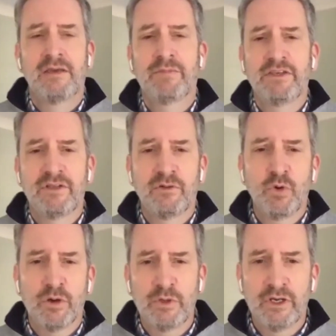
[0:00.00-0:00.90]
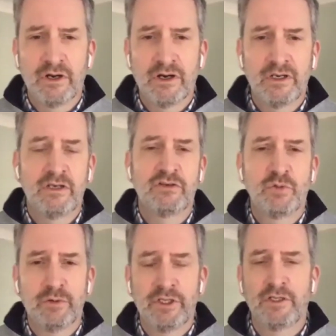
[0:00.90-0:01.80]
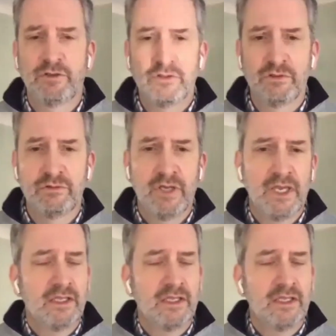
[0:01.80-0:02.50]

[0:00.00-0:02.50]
based on where we are, here's what we're going to do.